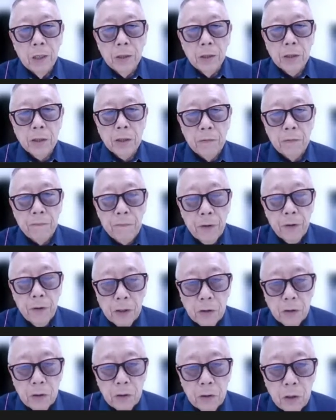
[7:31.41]
just
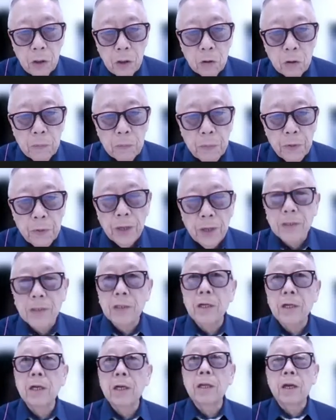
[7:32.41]
infection or
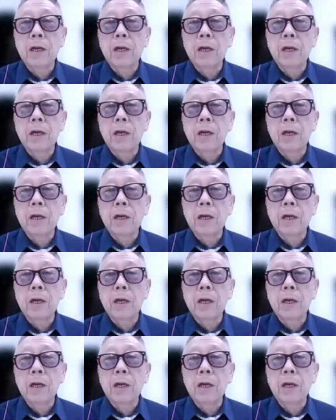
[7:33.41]
prostate